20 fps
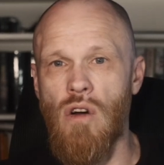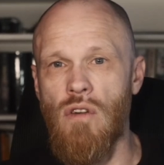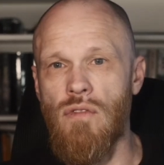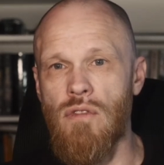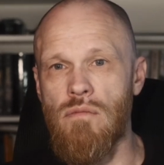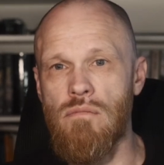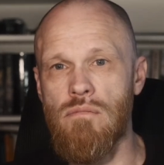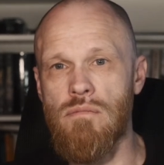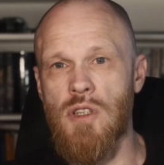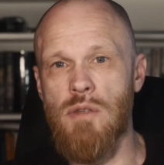
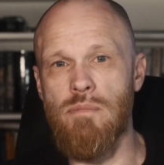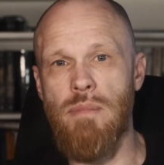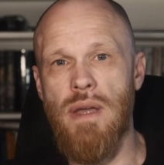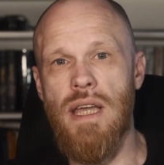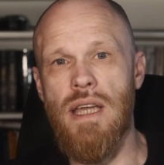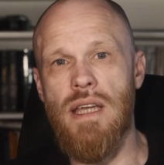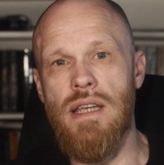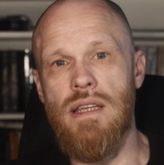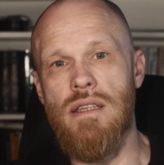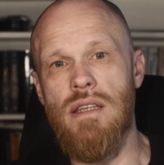often
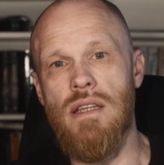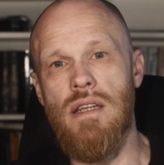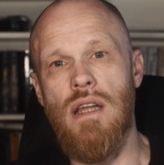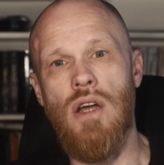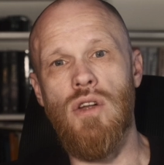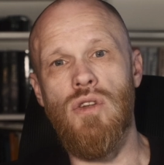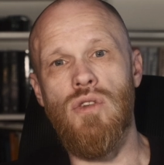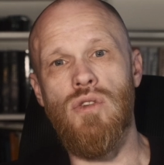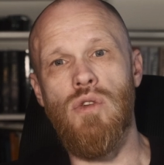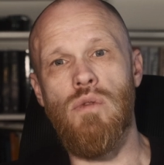spares an
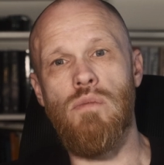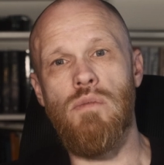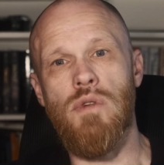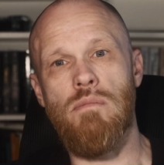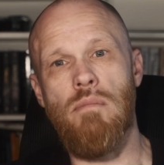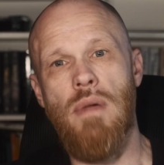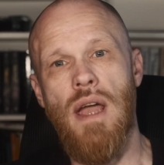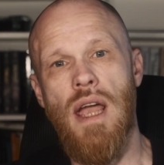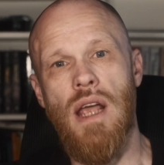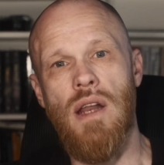undoomed
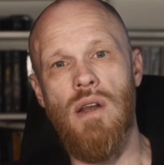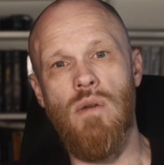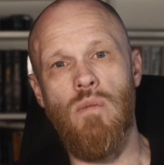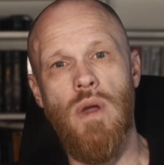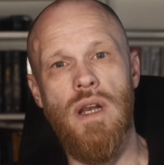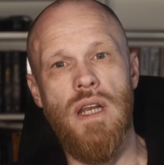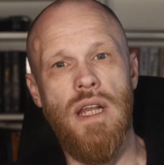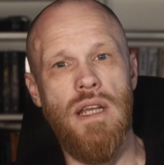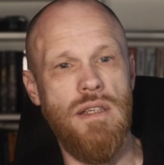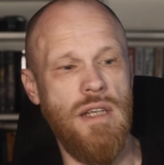man
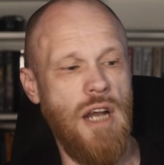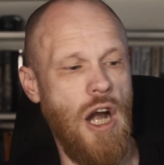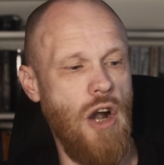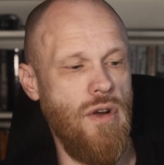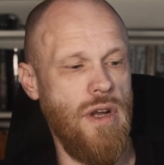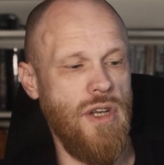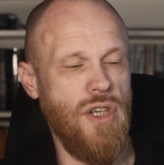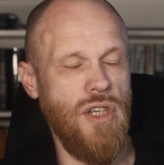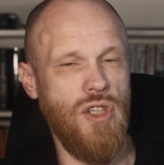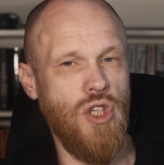when his
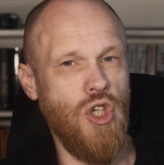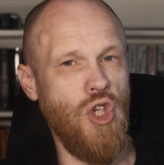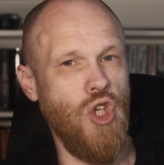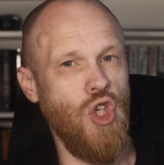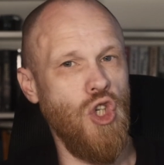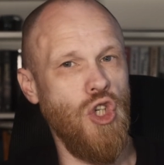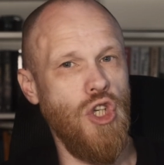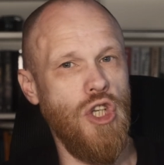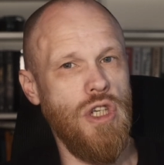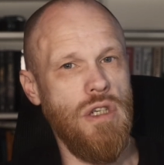courage is
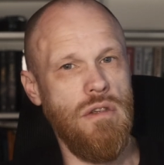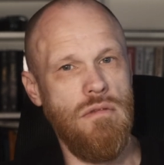good."